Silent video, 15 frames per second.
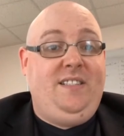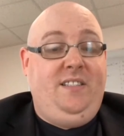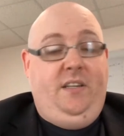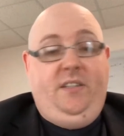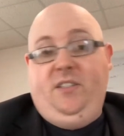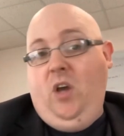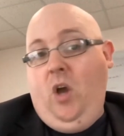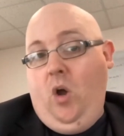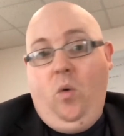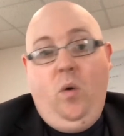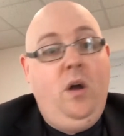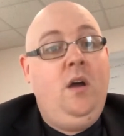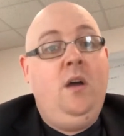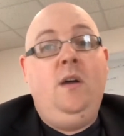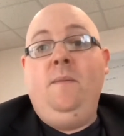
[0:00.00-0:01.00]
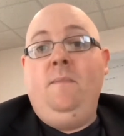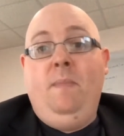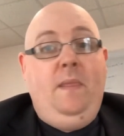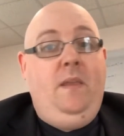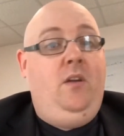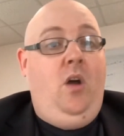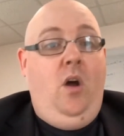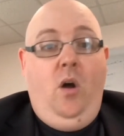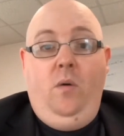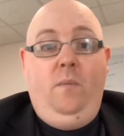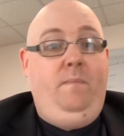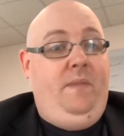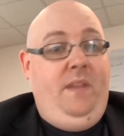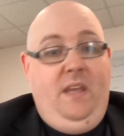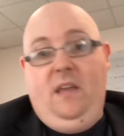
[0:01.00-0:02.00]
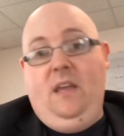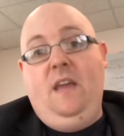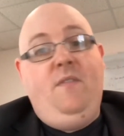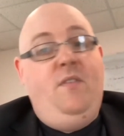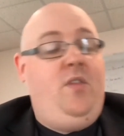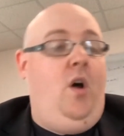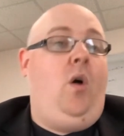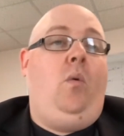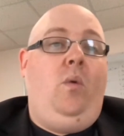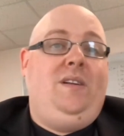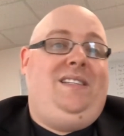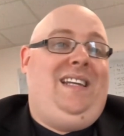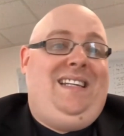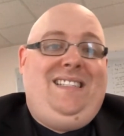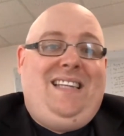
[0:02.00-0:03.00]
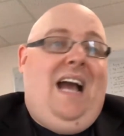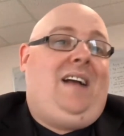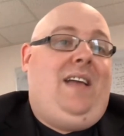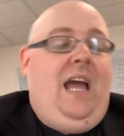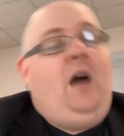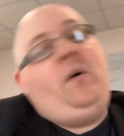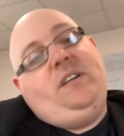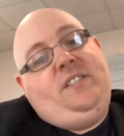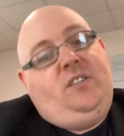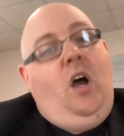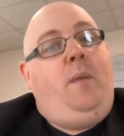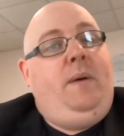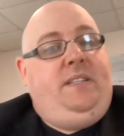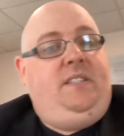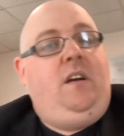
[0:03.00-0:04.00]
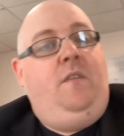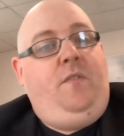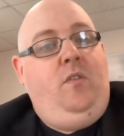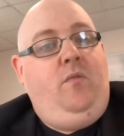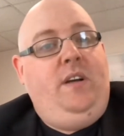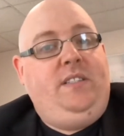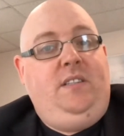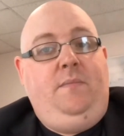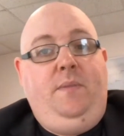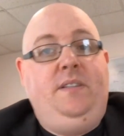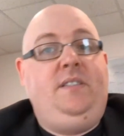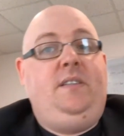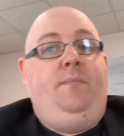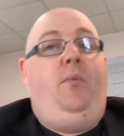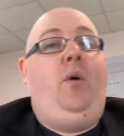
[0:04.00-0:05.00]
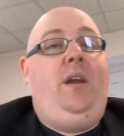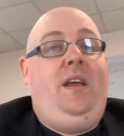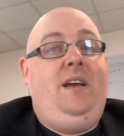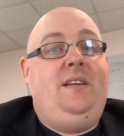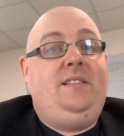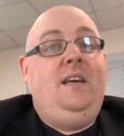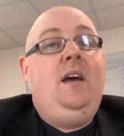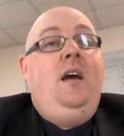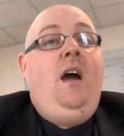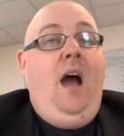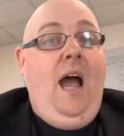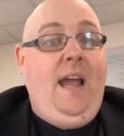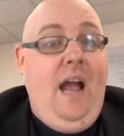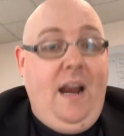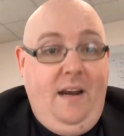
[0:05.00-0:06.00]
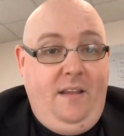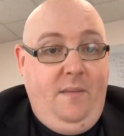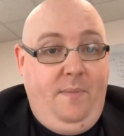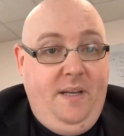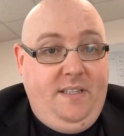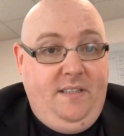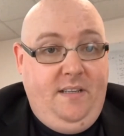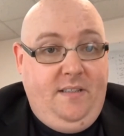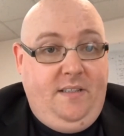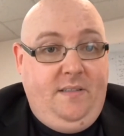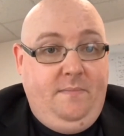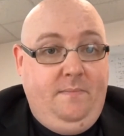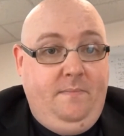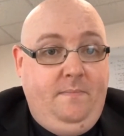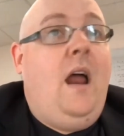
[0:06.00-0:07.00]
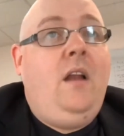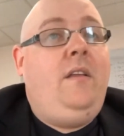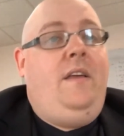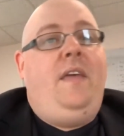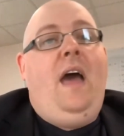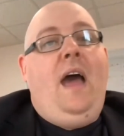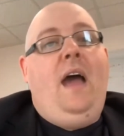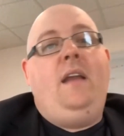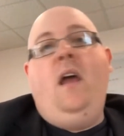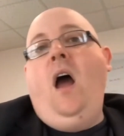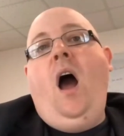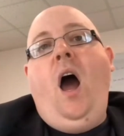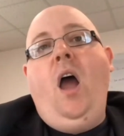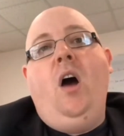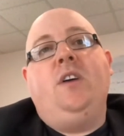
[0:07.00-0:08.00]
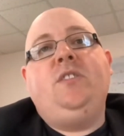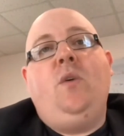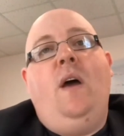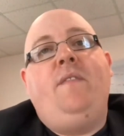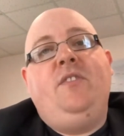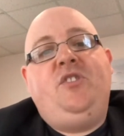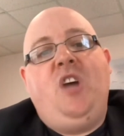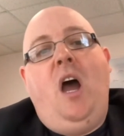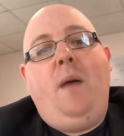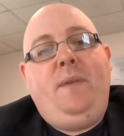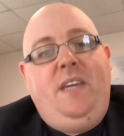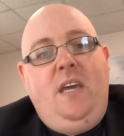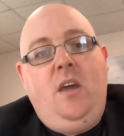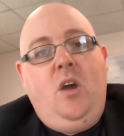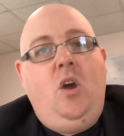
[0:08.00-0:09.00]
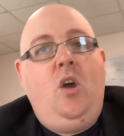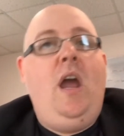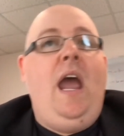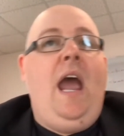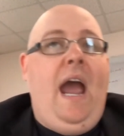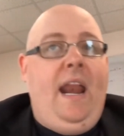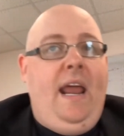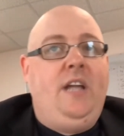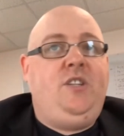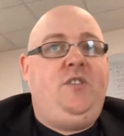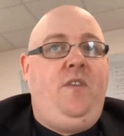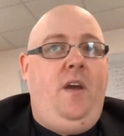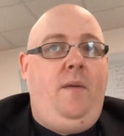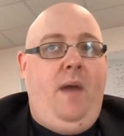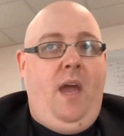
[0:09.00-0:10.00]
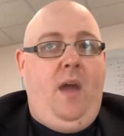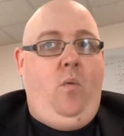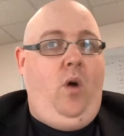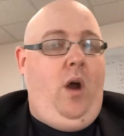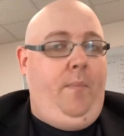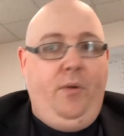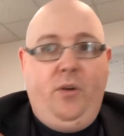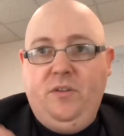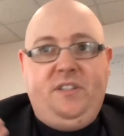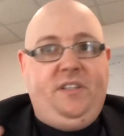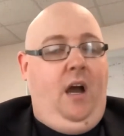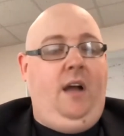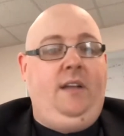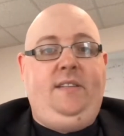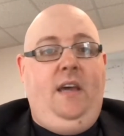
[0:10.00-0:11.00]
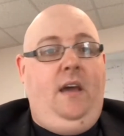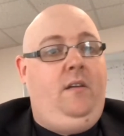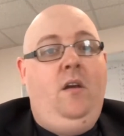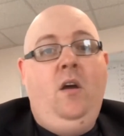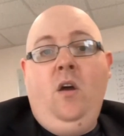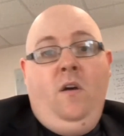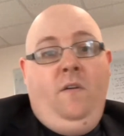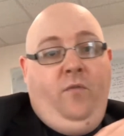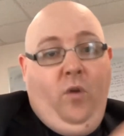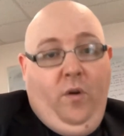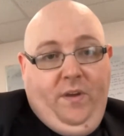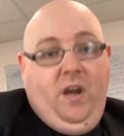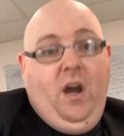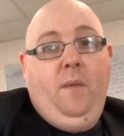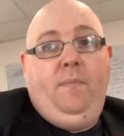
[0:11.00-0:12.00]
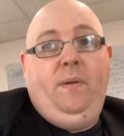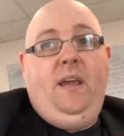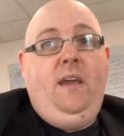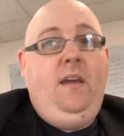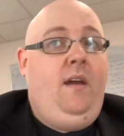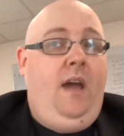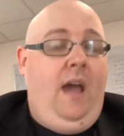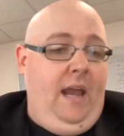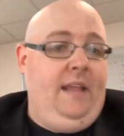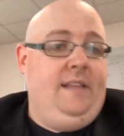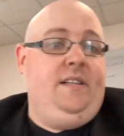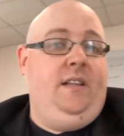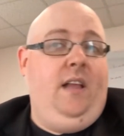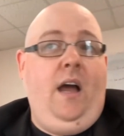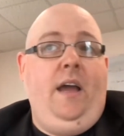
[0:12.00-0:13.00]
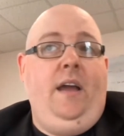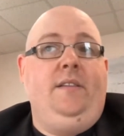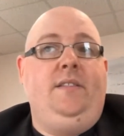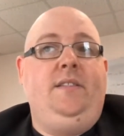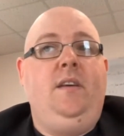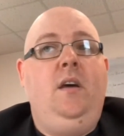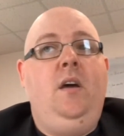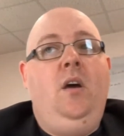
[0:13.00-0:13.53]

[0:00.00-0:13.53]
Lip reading: Wrestling. So, even though it wasn't exactly how I saw myself in the wrestling business, the point is, I got into the business. Not only that, I also have a job here at HVMA, where I produce content for the company and its clients.